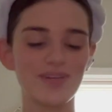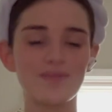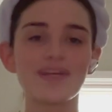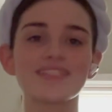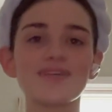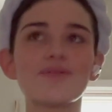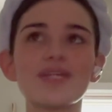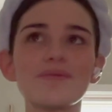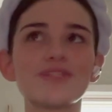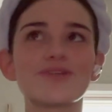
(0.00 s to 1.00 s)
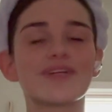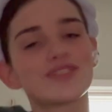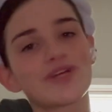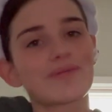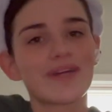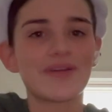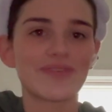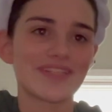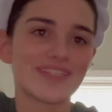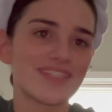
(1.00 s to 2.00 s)
Because I want to be enjoying my youth
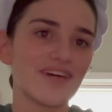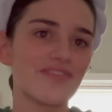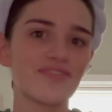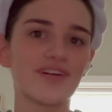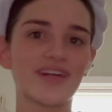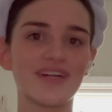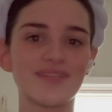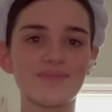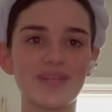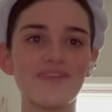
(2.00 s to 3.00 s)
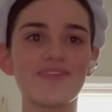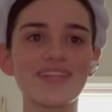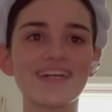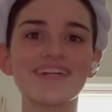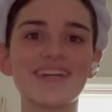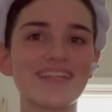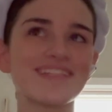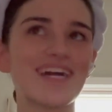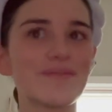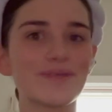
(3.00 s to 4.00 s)
and stuff. And but I feel like a lot of the
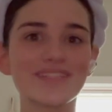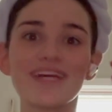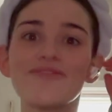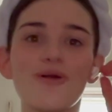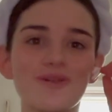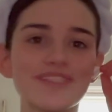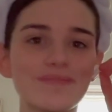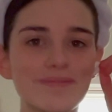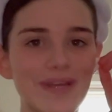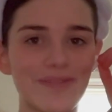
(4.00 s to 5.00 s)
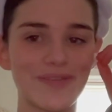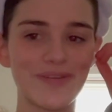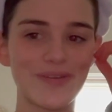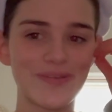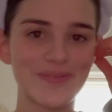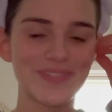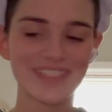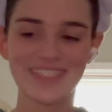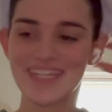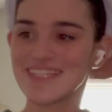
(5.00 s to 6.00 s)
time I'm just kind of holed up in my room,
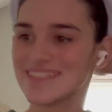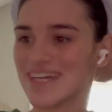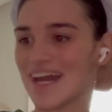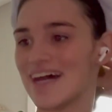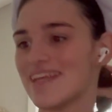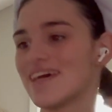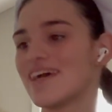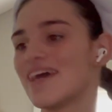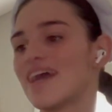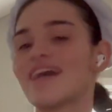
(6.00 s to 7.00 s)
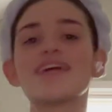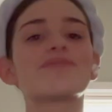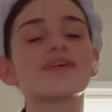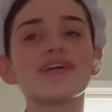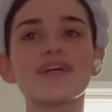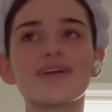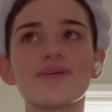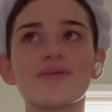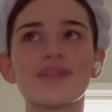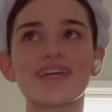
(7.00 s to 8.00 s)
just kind of sad. And I really
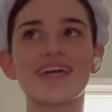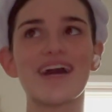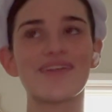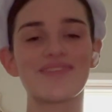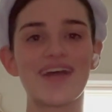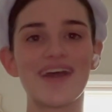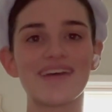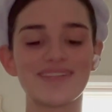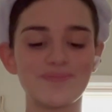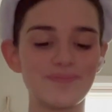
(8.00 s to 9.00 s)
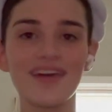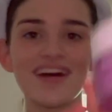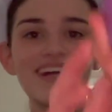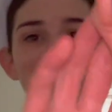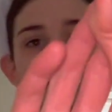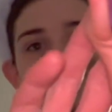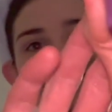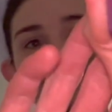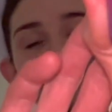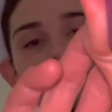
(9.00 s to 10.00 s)
want to get out of that. Next, we're
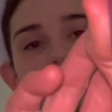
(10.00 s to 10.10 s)
gonna be